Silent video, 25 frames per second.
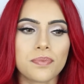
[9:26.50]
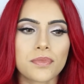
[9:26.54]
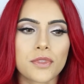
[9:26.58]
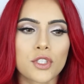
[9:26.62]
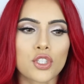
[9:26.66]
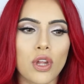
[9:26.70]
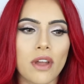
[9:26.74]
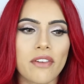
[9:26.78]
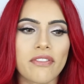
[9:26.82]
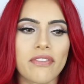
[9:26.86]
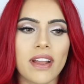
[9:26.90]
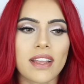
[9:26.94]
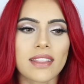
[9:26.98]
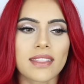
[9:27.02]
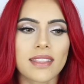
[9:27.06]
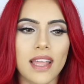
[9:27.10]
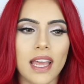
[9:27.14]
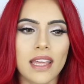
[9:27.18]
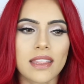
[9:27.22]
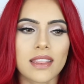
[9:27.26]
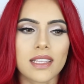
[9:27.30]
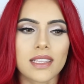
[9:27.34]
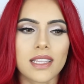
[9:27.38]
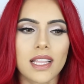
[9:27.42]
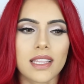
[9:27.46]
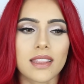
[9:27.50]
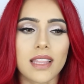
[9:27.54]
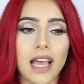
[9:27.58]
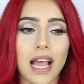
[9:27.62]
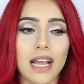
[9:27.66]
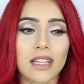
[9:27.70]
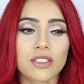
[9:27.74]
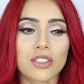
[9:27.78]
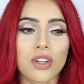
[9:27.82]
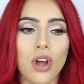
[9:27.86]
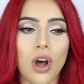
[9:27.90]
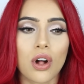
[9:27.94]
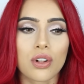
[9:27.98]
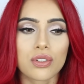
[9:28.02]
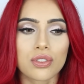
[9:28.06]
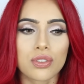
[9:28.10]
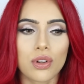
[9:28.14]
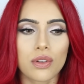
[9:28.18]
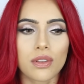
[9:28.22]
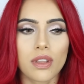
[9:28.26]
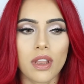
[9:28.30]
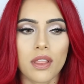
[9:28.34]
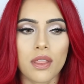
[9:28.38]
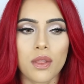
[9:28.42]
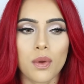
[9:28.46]
So I think that that's also
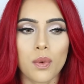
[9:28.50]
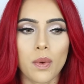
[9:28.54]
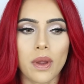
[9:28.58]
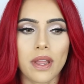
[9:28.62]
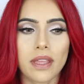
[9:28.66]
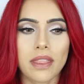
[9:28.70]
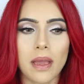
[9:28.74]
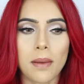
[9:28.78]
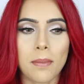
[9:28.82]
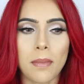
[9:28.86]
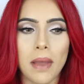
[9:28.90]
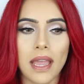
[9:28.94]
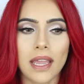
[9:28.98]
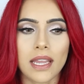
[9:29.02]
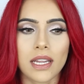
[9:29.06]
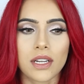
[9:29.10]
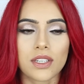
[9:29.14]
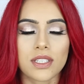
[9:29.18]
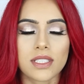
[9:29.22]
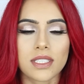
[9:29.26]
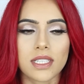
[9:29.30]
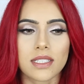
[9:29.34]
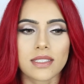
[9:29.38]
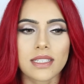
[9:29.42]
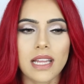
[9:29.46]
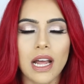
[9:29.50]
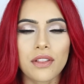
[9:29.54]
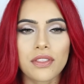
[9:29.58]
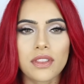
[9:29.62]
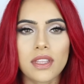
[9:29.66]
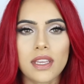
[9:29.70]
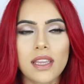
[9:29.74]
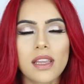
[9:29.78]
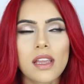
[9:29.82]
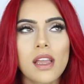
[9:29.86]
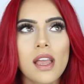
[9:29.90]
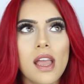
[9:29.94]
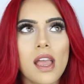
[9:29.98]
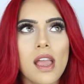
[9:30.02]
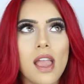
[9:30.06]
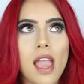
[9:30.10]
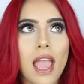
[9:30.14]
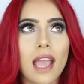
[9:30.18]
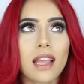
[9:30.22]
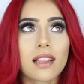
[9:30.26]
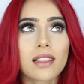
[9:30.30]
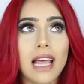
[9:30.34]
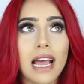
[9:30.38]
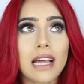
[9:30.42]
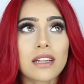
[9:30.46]
another way that my hair stays healthy.
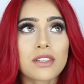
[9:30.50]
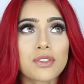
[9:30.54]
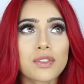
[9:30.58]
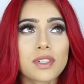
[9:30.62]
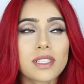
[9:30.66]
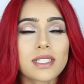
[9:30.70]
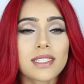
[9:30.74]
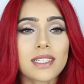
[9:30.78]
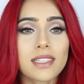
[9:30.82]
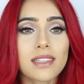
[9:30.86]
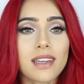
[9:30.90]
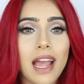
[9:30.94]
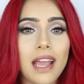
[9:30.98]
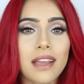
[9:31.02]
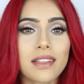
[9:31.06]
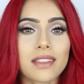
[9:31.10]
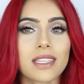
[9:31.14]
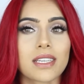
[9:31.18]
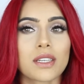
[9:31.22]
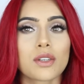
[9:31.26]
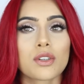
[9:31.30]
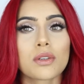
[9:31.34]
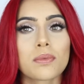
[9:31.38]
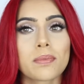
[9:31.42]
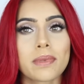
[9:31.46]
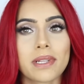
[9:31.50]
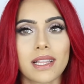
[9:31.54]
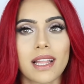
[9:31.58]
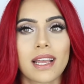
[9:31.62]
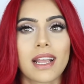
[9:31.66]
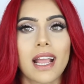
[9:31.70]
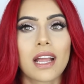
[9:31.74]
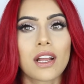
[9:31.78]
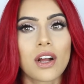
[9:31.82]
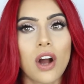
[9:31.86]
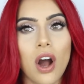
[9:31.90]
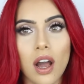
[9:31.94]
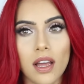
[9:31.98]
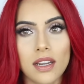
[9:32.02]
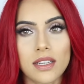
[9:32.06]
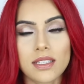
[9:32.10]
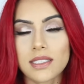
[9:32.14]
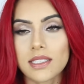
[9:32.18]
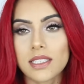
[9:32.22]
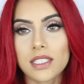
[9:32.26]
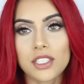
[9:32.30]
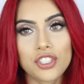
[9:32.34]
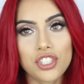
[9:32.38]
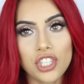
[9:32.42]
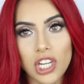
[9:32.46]
And last reason, I think it would be like I
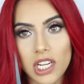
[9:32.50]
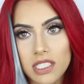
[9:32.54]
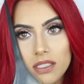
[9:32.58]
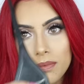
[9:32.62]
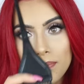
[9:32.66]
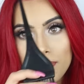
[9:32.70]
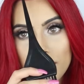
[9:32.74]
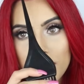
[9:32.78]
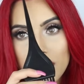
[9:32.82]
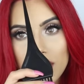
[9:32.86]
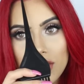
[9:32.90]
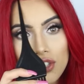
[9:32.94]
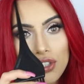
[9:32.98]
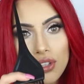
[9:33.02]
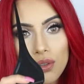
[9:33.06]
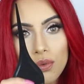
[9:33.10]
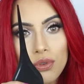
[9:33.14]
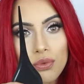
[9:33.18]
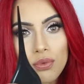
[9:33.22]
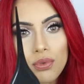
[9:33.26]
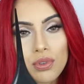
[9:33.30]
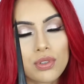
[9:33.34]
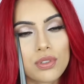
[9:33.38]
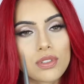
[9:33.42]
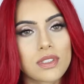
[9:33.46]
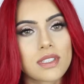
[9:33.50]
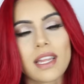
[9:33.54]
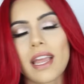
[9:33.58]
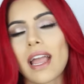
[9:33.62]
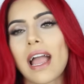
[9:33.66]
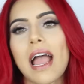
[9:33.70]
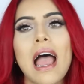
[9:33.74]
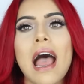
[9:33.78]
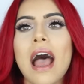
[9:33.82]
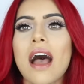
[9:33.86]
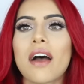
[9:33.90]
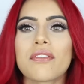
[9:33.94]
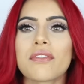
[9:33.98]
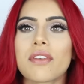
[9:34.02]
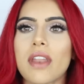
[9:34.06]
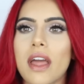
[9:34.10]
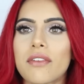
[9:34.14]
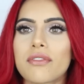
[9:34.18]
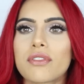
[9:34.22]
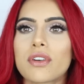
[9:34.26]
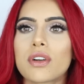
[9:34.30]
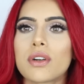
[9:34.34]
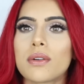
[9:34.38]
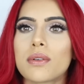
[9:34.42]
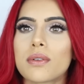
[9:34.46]
honestly just bleached the roots. Like, I have
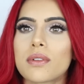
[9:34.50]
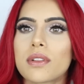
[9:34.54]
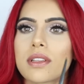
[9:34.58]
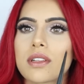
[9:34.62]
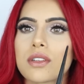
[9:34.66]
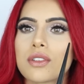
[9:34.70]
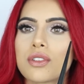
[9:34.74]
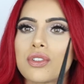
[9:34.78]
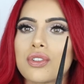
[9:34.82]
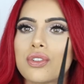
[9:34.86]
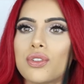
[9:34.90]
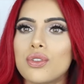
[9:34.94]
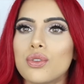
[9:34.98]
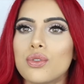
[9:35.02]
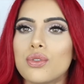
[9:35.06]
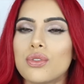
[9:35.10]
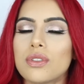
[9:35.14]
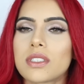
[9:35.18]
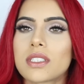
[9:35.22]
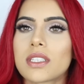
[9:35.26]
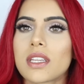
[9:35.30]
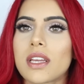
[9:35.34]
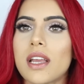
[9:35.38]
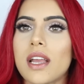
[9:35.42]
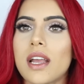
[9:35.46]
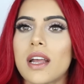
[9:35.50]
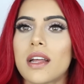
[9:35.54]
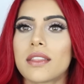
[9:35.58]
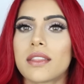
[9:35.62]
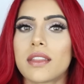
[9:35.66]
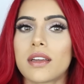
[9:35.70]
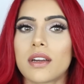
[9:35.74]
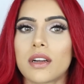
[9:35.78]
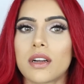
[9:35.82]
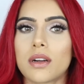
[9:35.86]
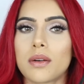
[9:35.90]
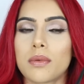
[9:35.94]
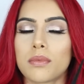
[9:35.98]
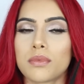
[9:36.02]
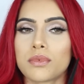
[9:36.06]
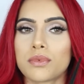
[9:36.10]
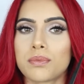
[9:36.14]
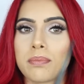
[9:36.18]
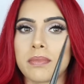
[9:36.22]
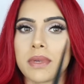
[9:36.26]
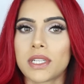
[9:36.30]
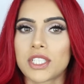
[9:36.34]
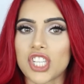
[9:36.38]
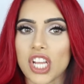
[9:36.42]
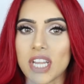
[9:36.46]
never used the
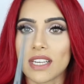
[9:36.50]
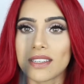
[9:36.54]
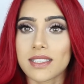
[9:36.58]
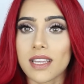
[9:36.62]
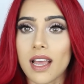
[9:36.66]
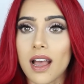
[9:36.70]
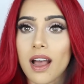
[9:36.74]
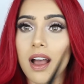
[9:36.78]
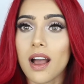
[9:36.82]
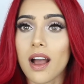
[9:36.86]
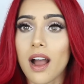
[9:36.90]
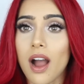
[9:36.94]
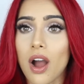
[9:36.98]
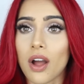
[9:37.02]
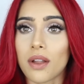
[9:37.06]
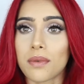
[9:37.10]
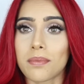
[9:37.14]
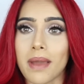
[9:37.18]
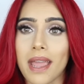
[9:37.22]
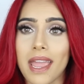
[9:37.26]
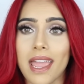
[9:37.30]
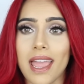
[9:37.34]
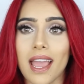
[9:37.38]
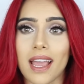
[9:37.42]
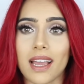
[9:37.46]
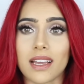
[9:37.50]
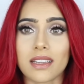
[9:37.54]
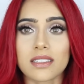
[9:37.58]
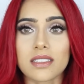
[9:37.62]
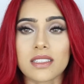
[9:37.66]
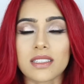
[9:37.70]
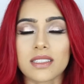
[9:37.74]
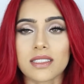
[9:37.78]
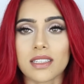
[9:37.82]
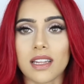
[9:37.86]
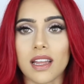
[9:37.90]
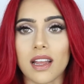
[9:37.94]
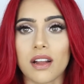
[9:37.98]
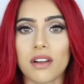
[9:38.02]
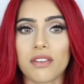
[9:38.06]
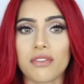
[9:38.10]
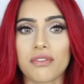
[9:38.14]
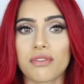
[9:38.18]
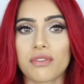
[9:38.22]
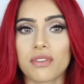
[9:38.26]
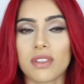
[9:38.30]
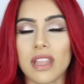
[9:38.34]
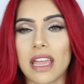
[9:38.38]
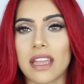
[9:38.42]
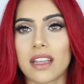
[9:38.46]
magenta on my ends
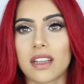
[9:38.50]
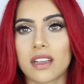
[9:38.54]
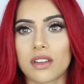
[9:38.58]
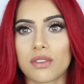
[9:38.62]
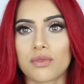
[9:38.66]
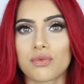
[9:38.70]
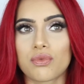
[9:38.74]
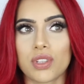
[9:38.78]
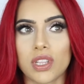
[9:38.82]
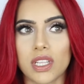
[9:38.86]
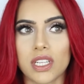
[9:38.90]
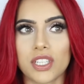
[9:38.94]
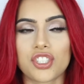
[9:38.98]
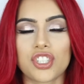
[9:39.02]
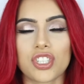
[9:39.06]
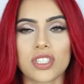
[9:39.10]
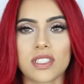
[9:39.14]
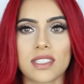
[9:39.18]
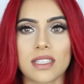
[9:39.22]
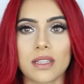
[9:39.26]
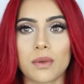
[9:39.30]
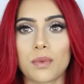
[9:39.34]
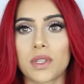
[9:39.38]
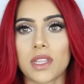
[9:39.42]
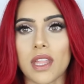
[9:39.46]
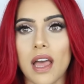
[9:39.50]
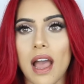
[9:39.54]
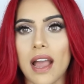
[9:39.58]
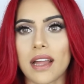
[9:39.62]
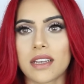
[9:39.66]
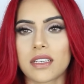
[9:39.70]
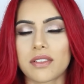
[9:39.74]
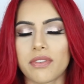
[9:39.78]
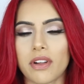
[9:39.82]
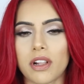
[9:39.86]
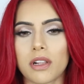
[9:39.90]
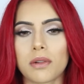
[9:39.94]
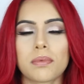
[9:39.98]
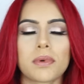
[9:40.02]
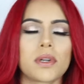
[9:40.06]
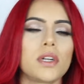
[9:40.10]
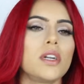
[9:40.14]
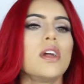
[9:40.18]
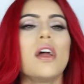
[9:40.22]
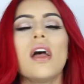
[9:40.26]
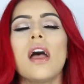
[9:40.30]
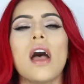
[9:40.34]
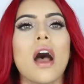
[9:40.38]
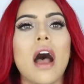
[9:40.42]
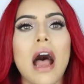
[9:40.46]
like religiously with a high
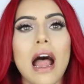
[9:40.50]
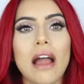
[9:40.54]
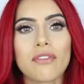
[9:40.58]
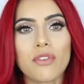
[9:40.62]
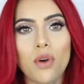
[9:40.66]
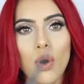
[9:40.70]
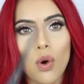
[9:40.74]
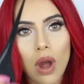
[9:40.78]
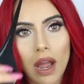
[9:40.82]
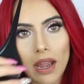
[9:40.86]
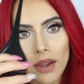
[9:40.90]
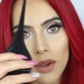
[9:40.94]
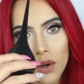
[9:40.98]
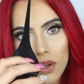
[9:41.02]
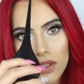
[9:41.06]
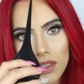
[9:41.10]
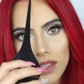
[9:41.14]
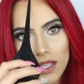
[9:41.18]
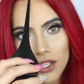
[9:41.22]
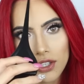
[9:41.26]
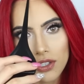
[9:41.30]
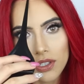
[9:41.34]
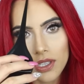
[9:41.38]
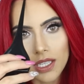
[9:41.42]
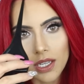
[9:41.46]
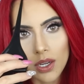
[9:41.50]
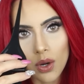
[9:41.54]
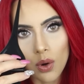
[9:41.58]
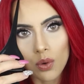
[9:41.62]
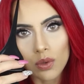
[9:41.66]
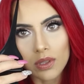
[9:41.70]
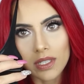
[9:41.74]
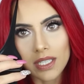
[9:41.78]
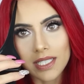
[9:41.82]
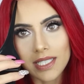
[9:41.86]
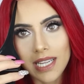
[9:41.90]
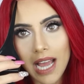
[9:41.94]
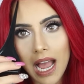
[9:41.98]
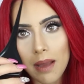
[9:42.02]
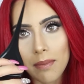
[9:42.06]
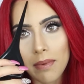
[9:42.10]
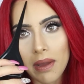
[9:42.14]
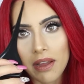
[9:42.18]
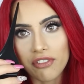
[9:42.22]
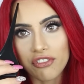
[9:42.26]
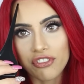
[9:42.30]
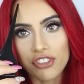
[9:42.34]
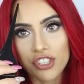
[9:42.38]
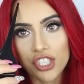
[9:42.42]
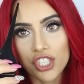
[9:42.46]
developer. I literally only dye
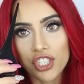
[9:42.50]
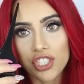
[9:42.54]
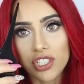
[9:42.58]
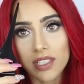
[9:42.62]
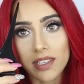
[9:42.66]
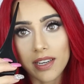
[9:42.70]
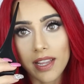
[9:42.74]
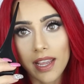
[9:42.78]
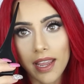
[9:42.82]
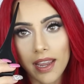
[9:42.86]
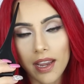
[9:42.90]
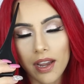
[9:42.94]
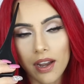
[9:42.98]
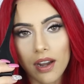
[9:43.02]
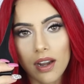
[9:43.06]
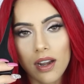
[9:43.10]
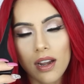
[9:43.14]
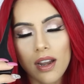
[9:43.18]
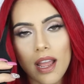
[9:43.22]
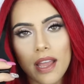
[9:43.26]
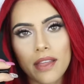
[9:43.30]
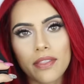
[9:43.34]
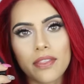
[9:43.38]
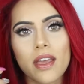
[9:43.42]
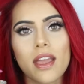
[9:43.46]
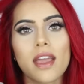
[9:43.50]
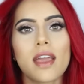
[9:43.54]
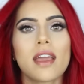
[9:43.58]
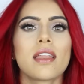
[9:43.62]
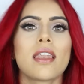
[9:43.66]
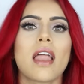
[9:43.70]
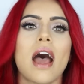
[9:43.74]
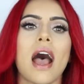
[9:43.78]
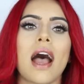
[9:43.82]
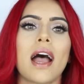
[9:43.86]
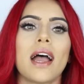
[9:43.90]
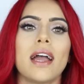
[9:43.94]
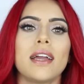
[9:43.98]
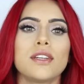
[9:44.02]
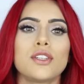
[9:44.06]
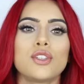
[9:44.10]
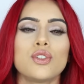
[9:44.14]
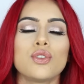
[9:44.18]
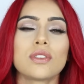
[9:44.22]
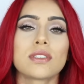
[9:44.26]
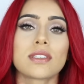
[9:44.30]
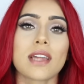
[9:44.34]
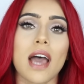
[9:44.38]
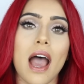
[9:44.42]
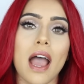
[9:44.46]
my virgin hair, and then I
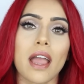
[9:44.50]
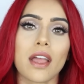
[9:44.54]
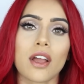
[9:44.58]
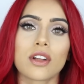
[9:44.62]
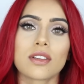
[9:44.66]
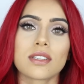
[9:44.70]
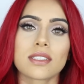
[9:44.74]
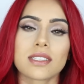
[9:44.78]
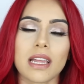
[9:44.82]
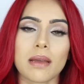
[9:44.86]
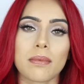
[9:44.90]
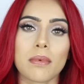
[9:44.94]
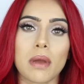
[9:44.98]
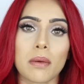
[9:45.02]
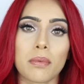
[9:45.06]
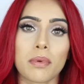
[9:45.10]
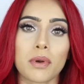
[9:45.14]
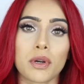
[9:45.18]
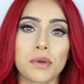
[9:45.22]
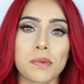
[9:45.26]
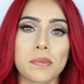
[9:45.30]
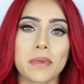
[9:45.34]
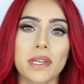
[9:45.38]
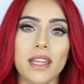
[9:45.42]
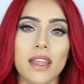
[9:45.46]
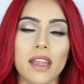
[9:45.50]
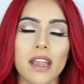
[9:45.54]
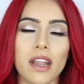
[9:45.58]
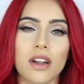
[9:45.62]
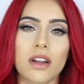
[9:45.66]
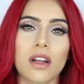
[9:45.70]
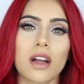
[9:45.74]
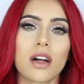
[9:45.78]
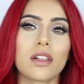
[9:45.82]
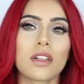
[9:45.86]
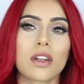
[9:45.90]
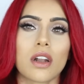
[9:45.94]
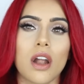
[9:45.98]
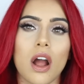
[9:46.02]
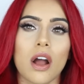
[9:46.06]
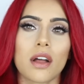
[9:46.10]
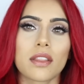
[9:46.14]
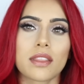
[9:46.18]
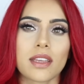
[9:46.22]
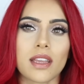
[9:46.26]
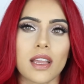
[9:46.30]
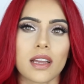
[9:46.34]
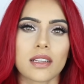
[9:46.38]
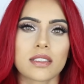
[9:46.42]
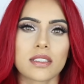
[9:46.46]
use the Ion semi-permanent hair color
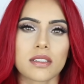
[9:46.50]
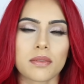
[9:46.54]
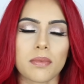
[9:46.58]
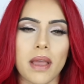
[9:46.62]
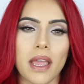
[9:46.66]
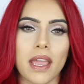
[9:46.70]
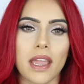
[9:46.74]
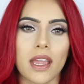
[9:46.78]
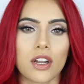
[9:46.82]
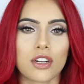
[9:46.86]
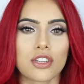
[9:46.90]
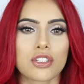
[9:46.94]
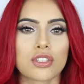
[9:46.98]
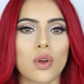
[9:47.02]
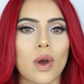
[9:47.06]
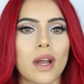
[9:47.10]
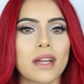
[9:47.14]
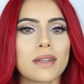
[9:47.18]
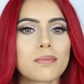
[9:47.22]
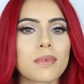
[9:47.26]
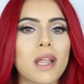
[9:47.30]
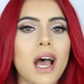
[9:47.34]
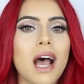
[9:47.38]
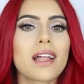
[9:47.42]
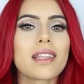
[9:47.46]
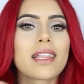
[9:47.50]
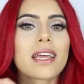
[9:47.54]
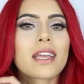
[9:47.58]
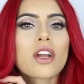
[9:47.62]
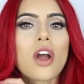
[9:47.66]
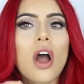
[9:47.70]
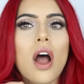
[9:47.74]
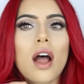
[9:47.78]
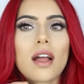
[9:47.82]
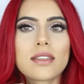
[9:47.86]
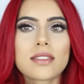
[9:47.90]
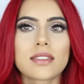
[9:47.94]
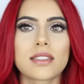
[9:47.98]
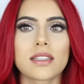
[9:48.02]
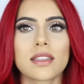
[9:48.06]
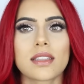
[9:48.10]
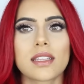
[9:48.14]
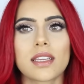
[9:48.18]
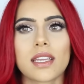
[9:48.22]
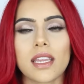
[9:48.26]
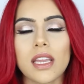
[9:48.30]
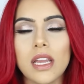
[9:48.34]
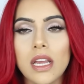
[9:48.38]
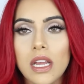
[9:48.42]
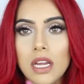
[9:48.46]
on the ends of my hair. So I'm not like
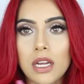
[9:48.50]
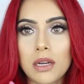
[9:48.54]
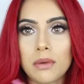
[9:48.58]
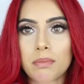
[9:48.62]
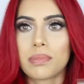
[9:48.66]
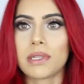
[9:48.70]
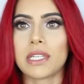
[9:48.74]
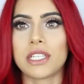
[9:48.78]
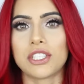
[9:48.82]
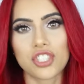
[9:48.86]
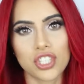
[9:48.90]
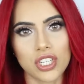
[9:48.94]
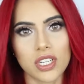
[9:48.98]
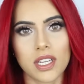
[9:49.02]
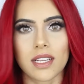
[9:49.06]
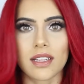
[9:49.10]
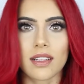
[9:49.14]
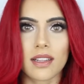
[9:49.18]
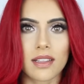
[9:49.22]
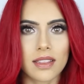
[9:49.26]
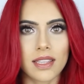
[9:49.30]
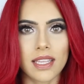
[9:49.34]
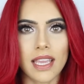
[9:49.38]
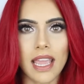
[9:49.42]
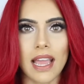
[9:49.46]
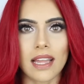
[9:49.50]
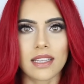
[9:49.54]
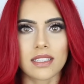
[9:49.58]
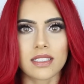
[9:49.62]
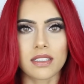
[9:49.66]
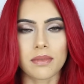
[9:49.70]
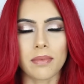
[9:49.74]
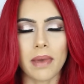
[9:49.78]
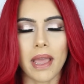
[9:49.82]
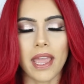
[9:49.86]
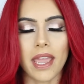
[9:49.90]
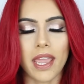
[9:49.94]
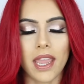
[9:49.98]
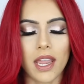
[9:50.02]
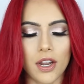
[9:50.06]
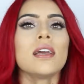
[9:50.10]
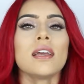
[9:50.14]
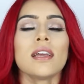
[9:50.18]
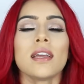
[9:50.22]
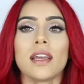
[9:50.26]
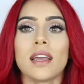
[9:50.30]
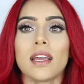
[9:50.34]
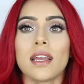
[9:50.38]
constantly bleaching the ends of my hair.